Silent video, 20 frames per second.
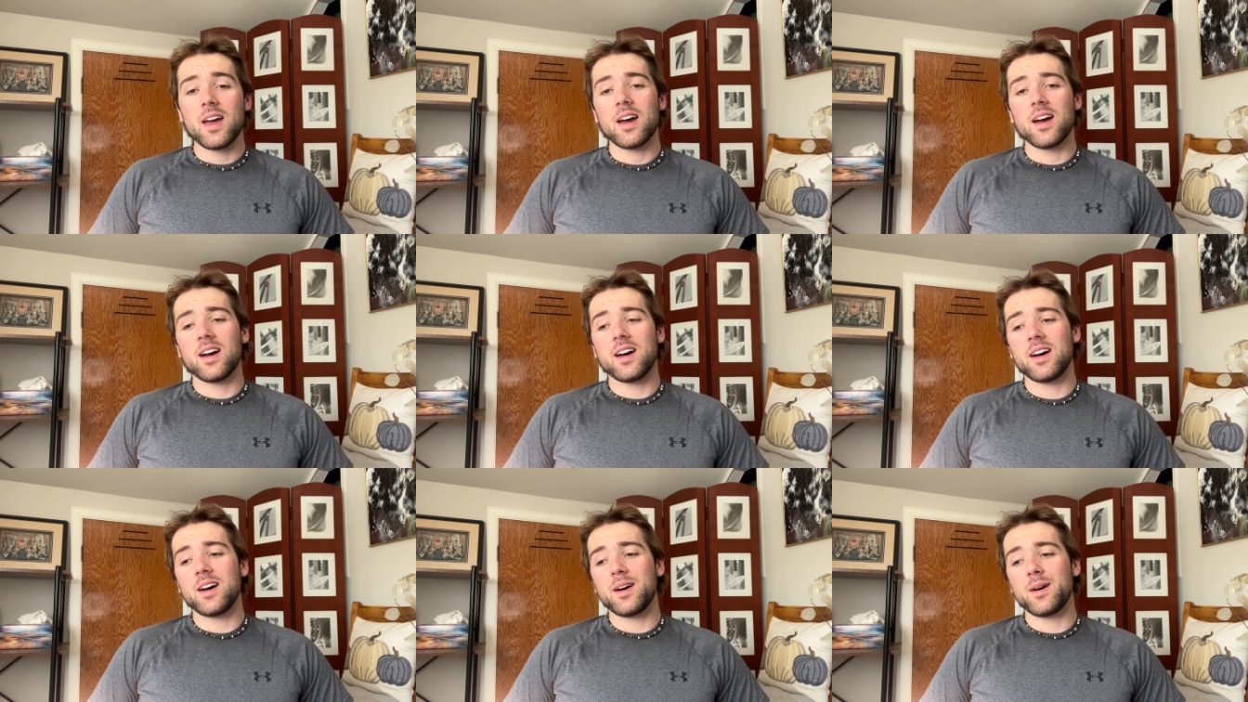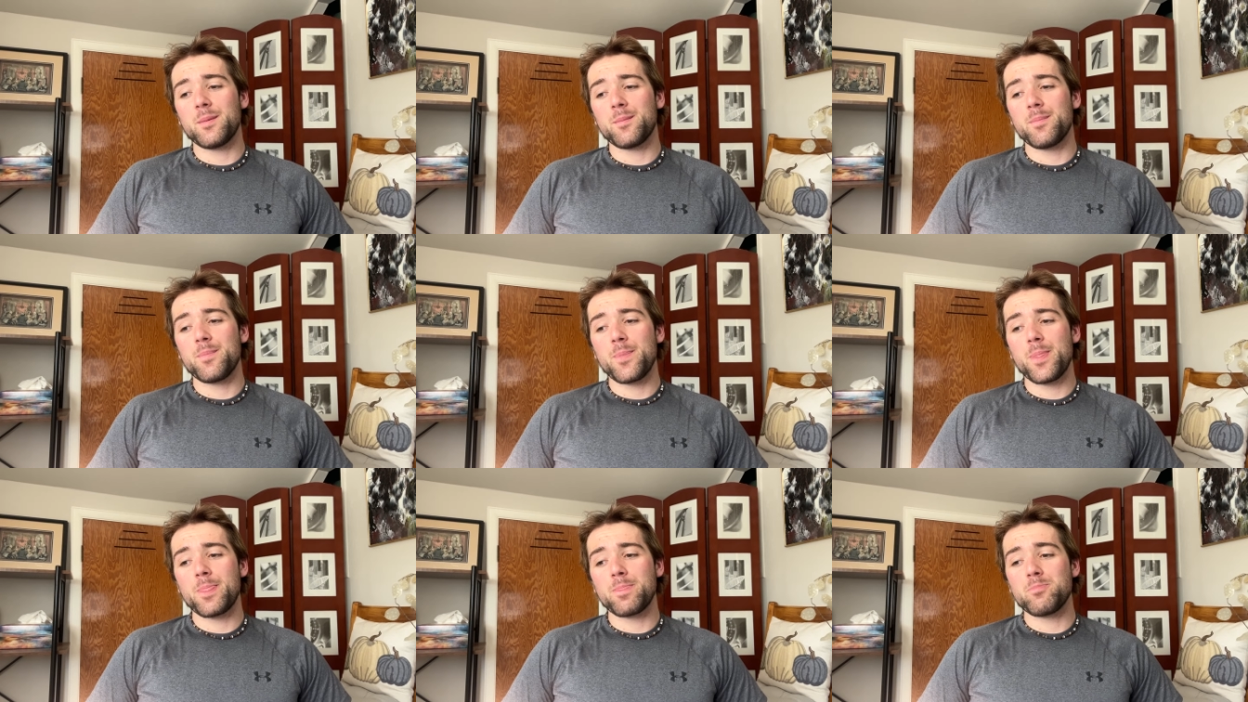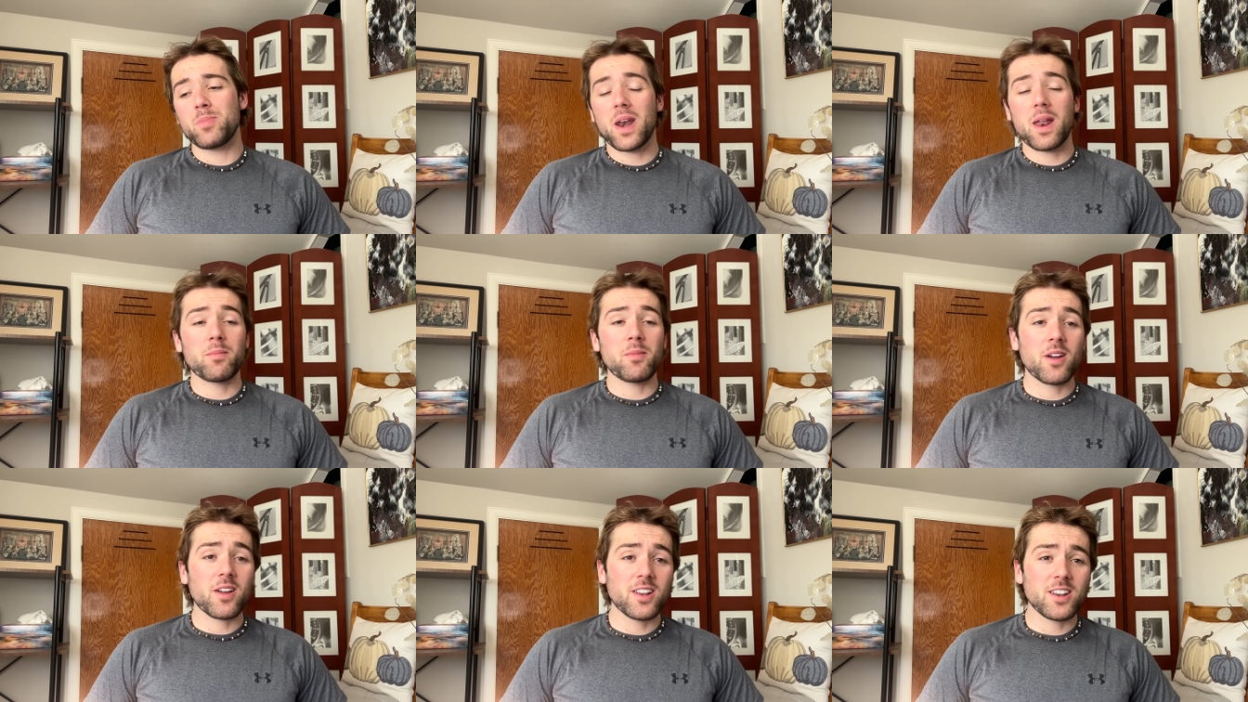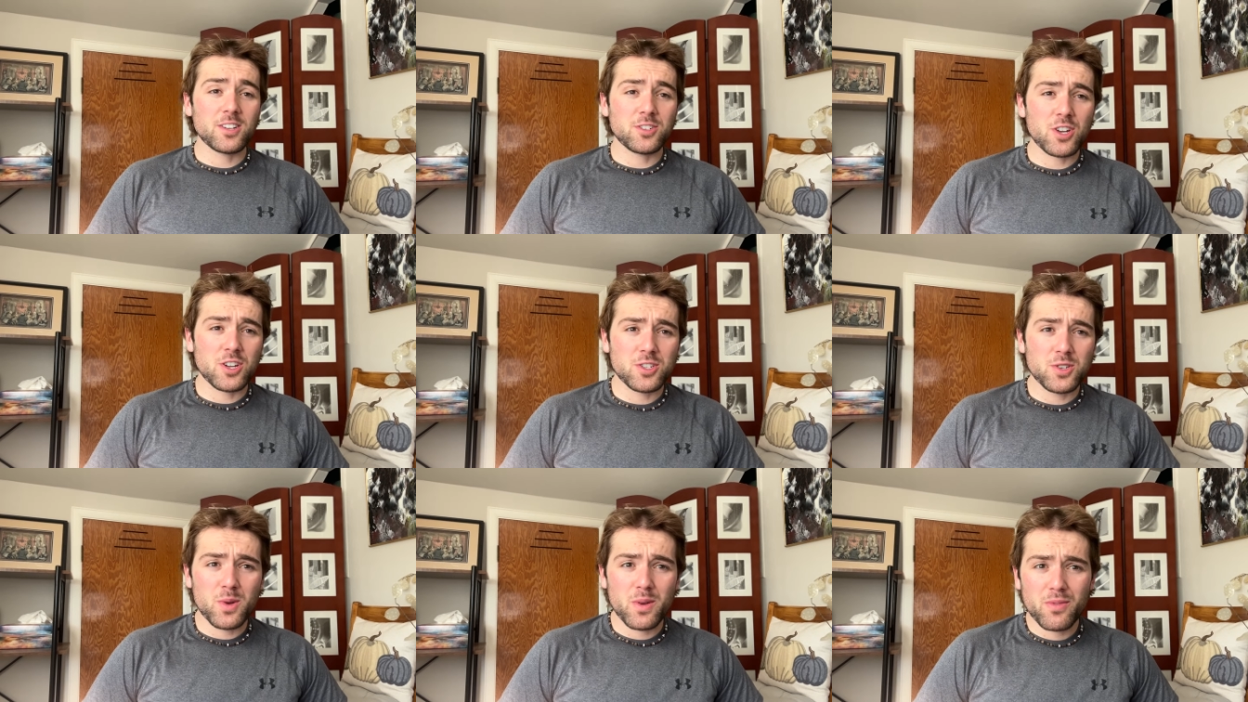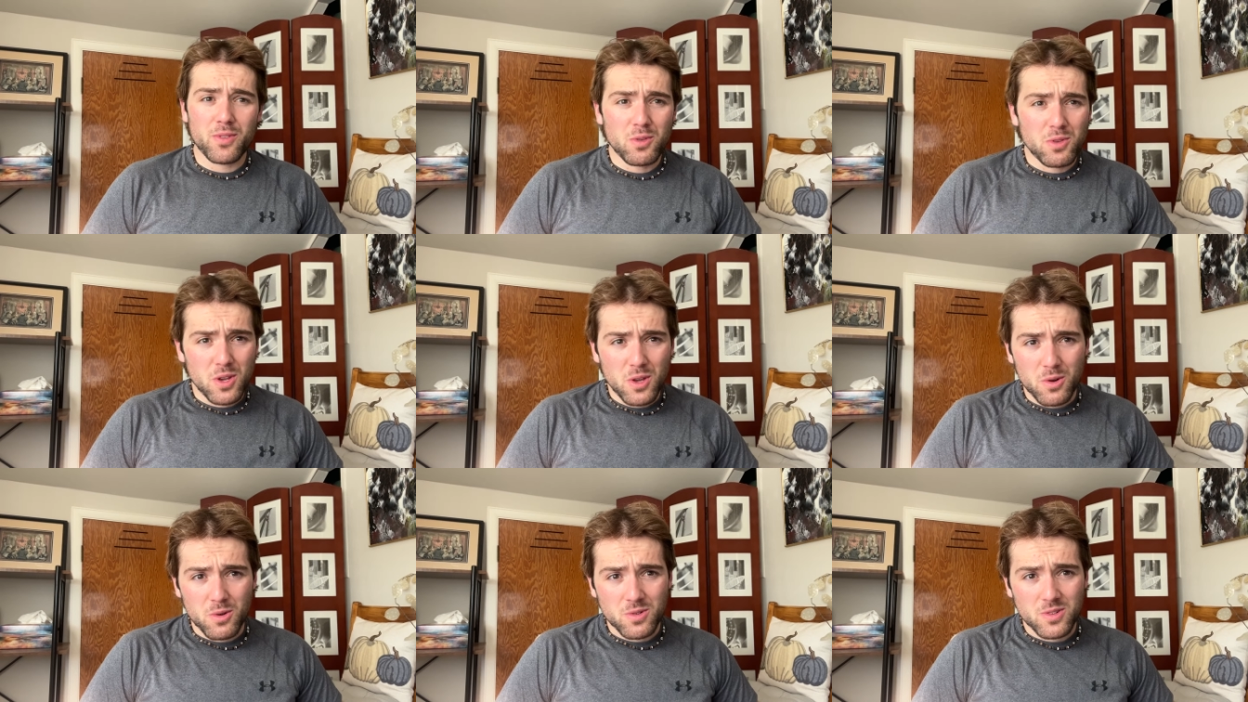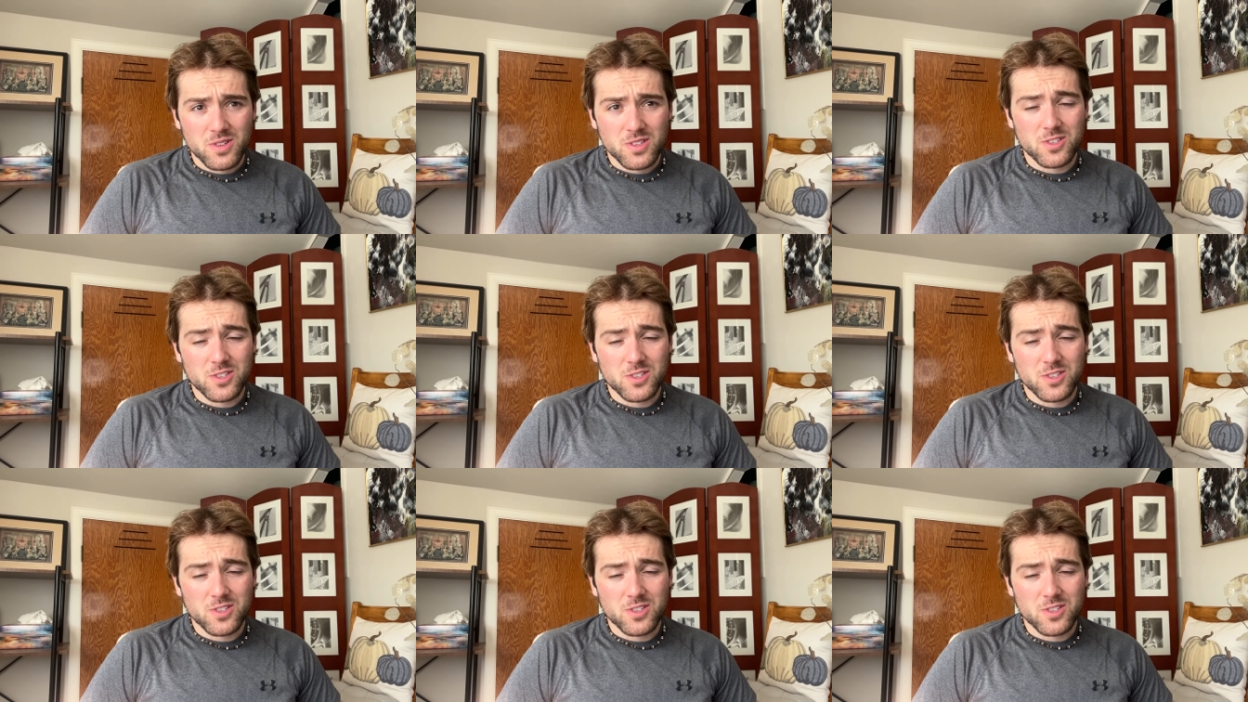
Um, but I'm not going to judge you if you do.